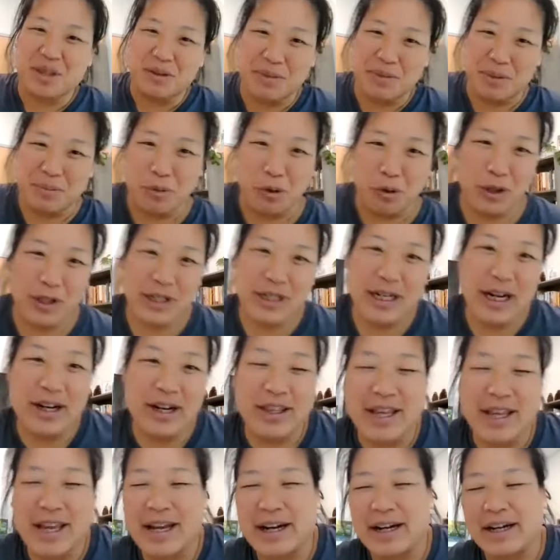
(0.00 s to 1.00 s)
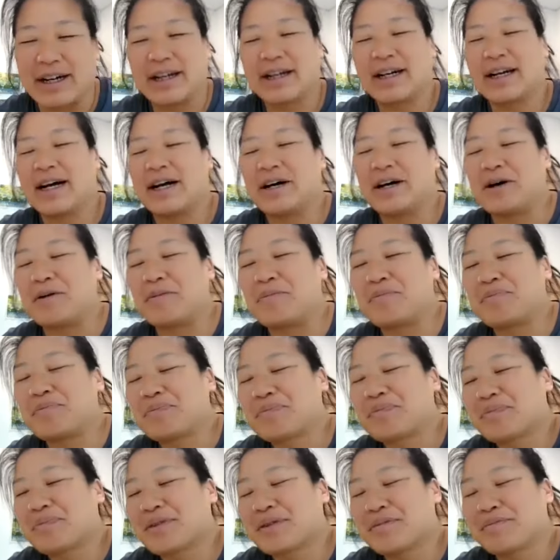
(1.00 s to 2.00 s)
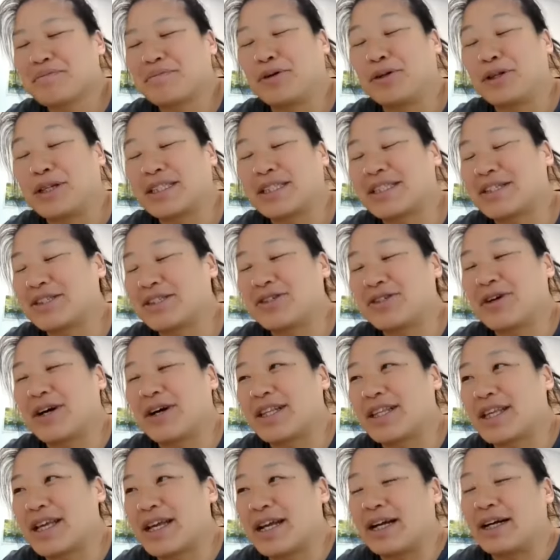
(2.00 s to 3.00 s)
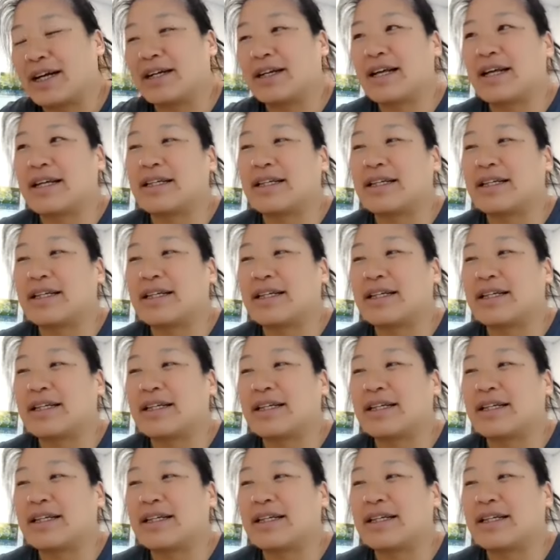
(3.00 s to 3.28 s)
be pulling it out of the air, pulling CO2 out of the air.